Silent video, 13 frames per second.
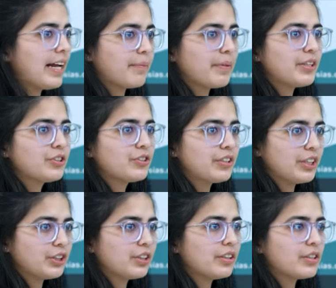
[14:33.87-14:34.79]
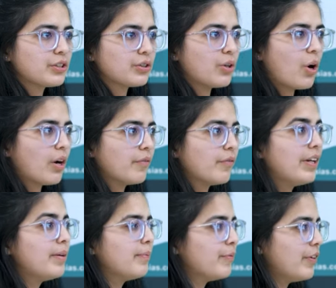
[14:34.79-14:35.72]
administration is not
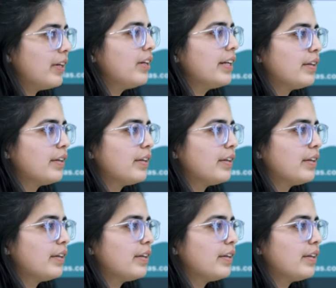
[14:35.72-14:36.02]
will